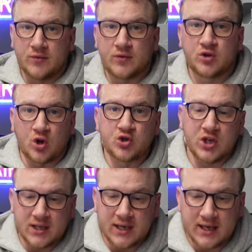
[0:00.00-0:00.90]
of
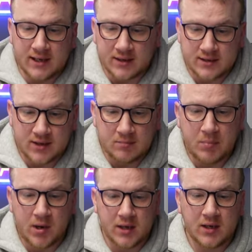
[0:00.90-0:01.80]
dodgy dealers and
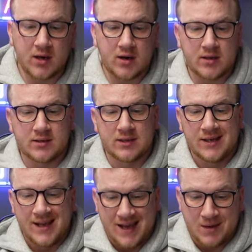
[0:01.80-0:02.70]
buying cars
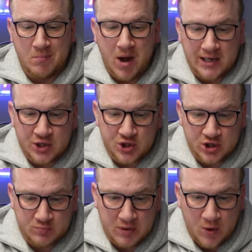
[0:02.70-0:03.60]
and
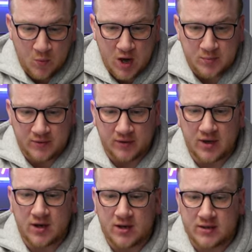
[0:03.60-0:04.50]
mileages being wiped off of
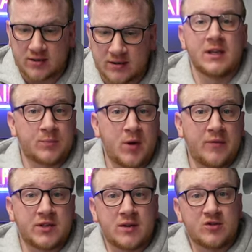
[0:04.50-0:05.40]
cars, it's a
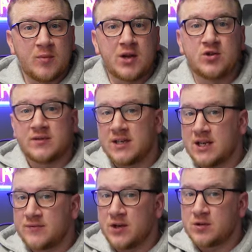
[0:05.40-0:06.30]
perfect time to remind you of
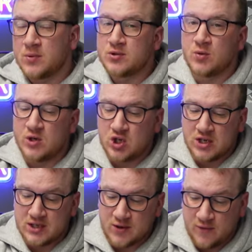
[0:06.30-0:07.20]
today's video sponsor, which
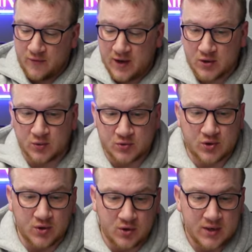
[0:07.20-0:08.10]
is Vehicle
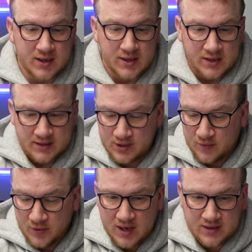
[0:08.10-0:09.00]
Score. So
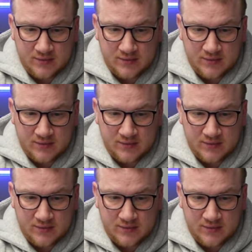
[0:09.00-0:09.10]
if you head to